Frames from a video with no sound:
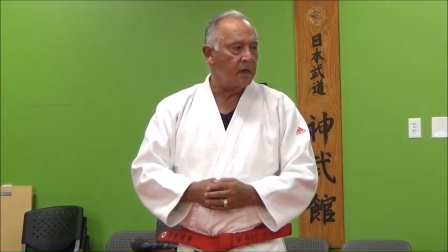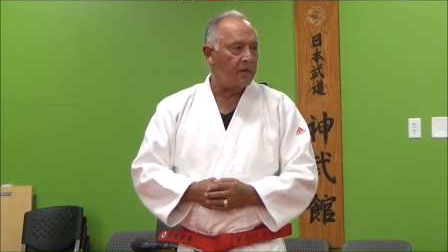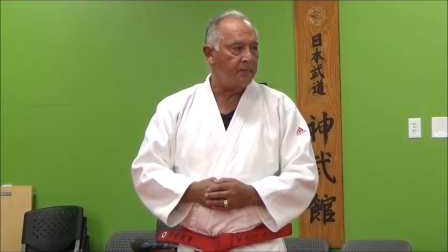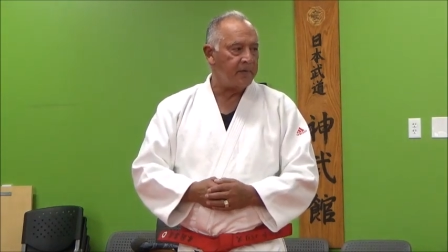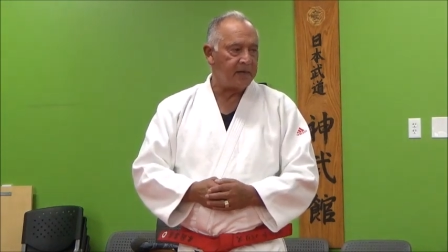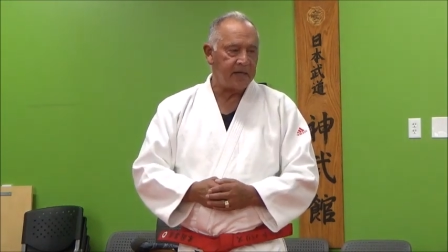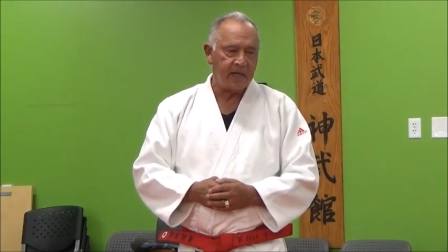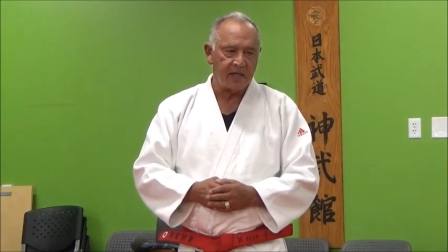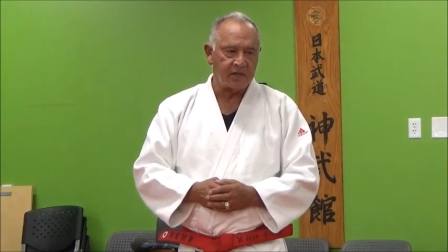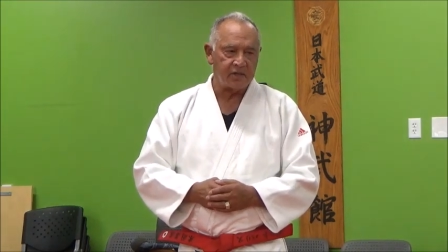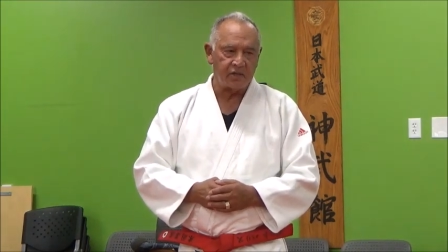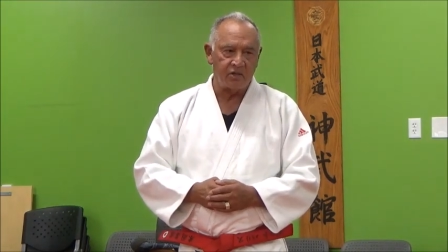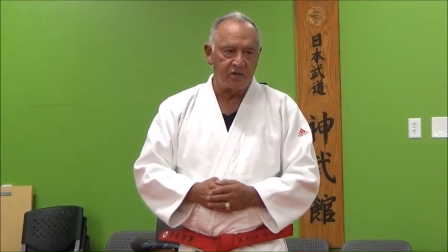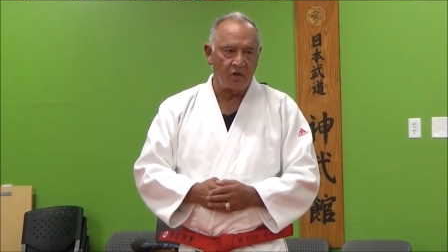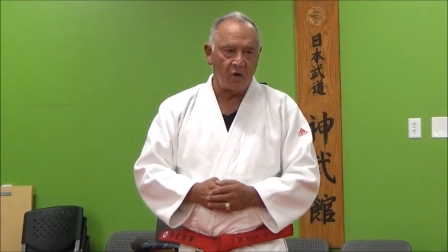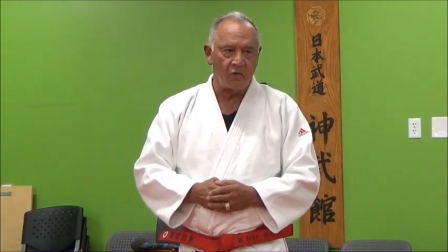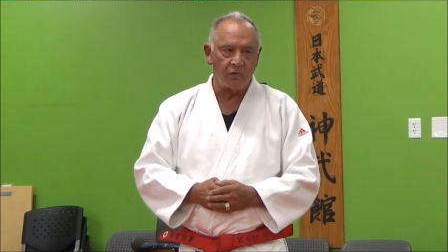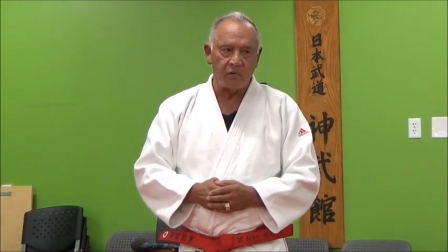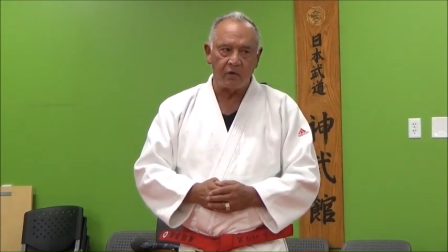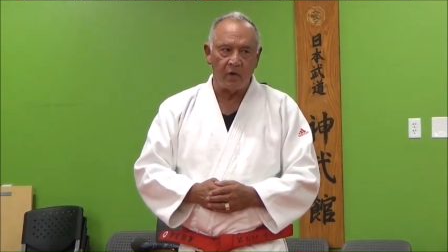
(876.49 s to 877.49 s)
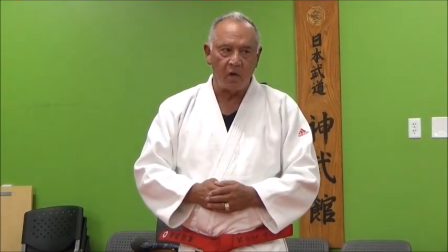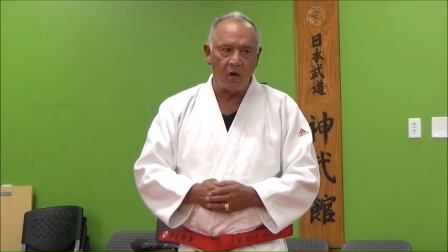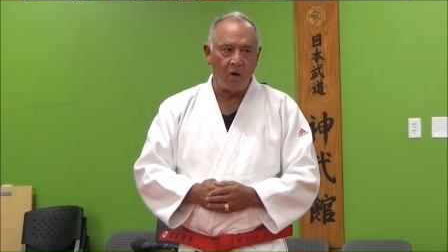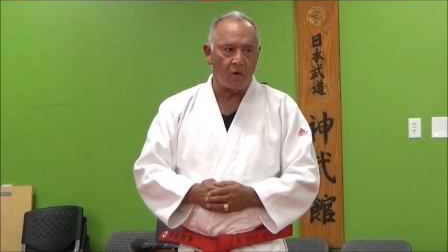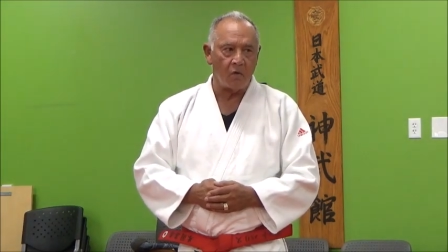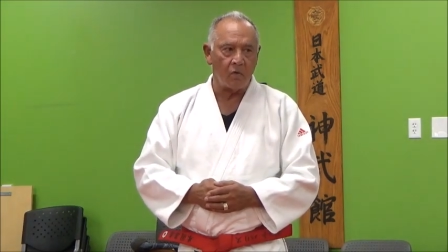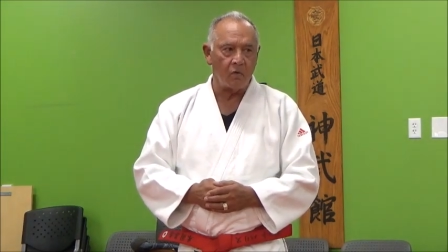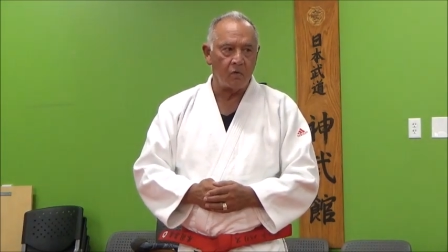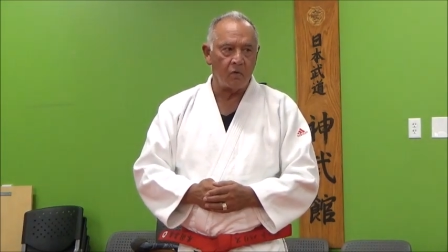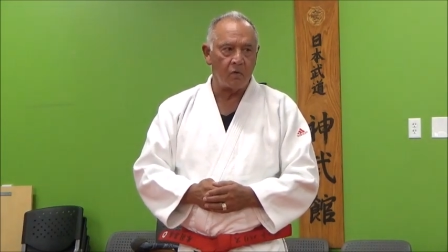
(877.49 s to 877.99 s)
the kids don't
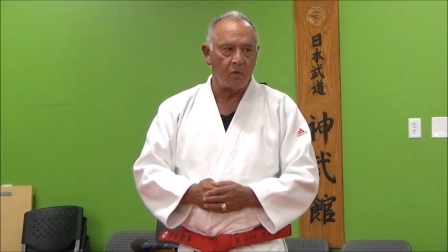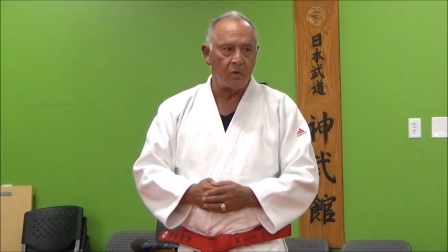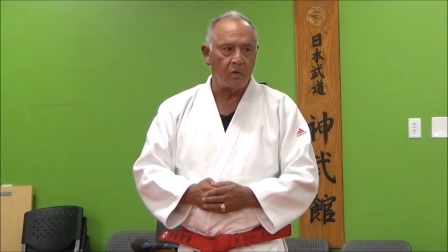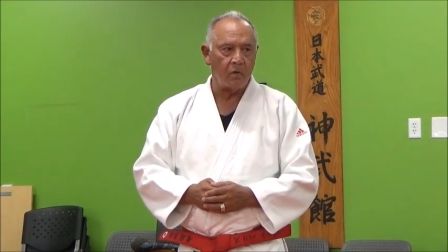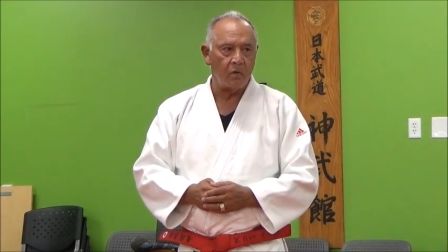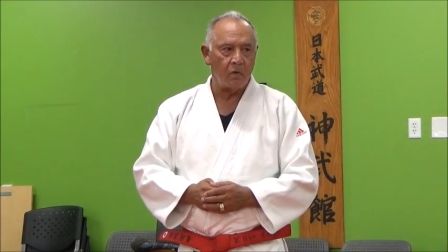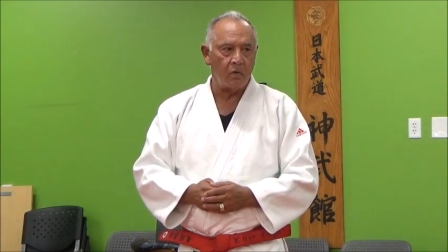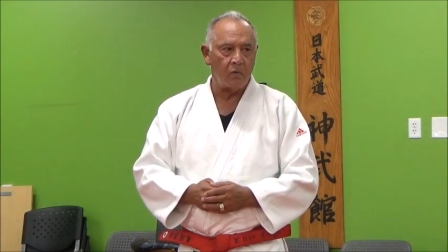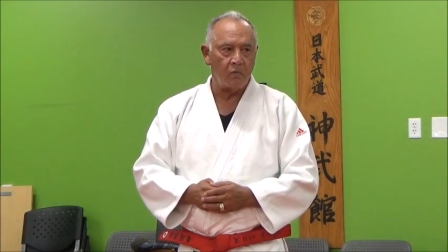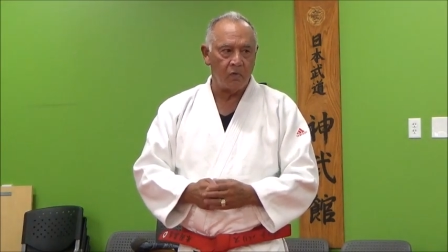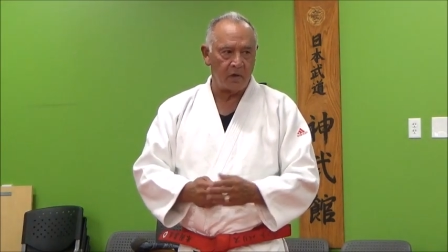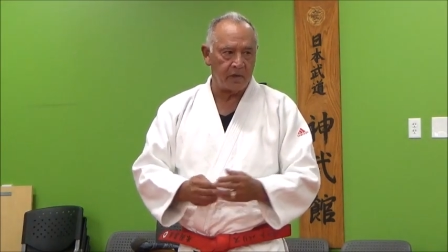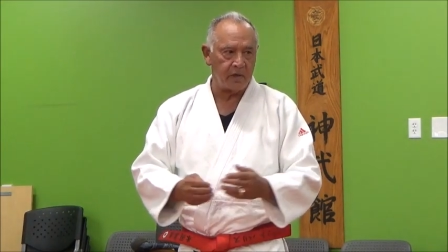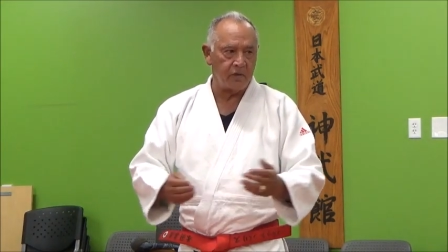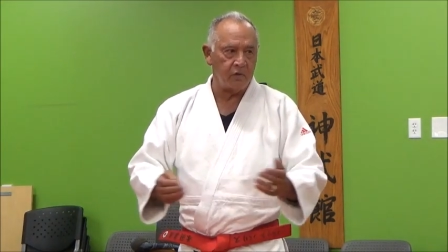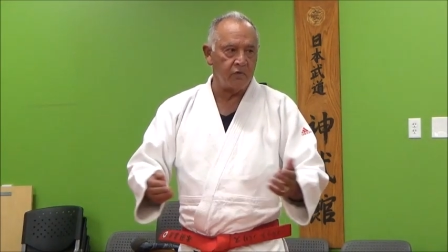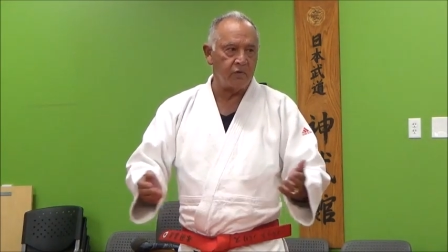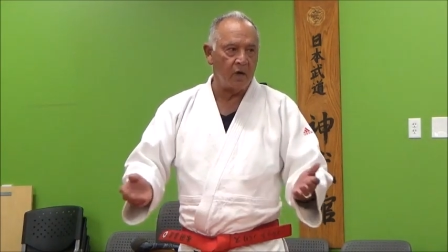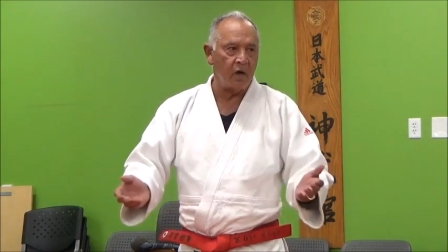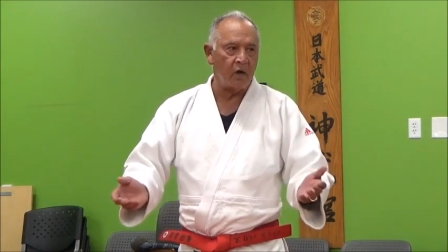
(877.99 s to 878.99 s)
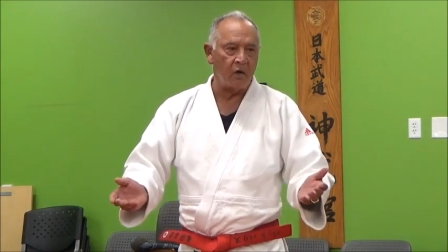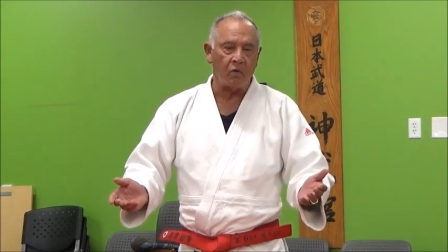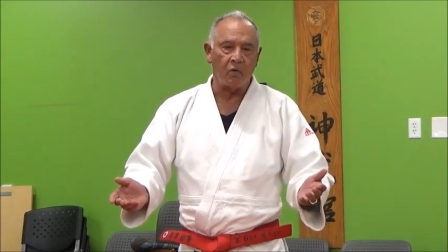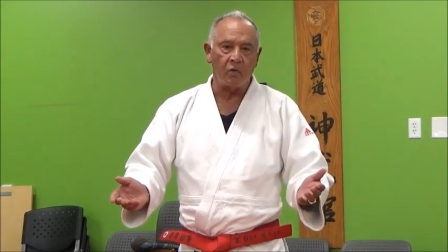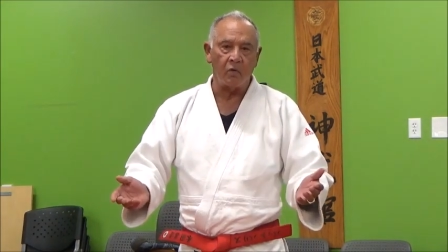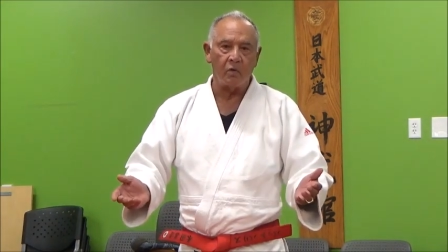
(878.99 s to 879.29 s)
know what you know.